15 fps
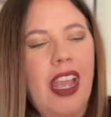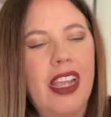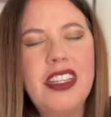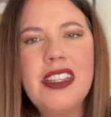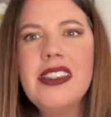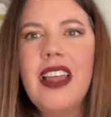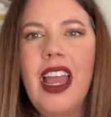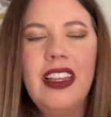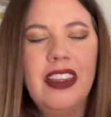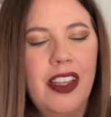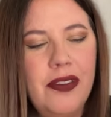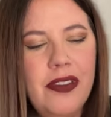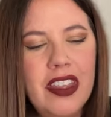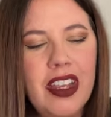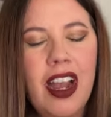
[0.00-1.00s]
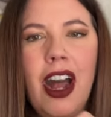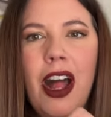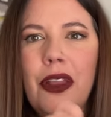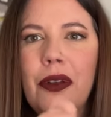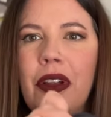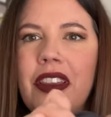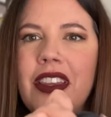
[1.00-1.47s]
I just, I love the
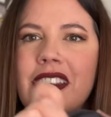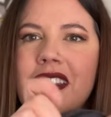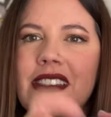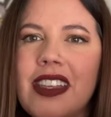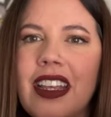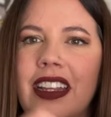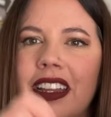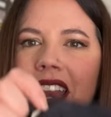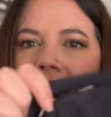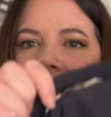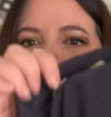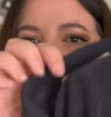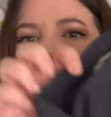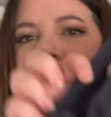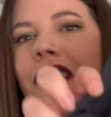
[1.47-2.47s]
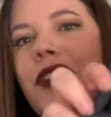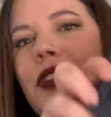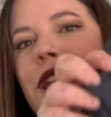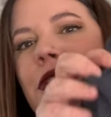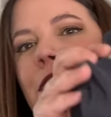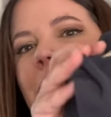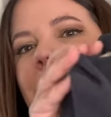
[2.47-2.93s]
collar on this. It's like an ever
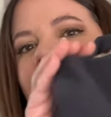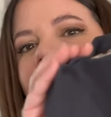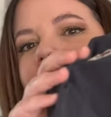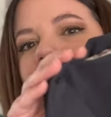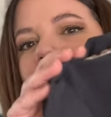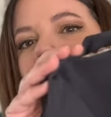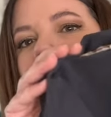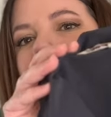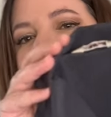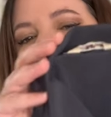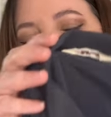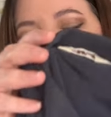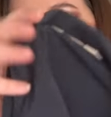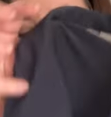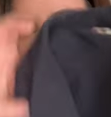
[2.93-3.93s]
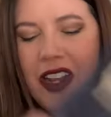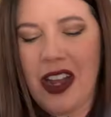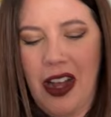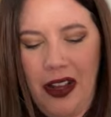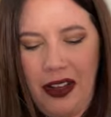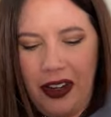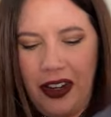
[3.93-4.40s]
so slightly oversized
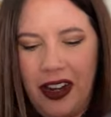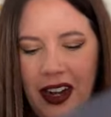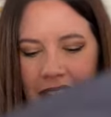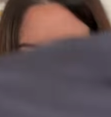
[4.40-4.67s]
collar.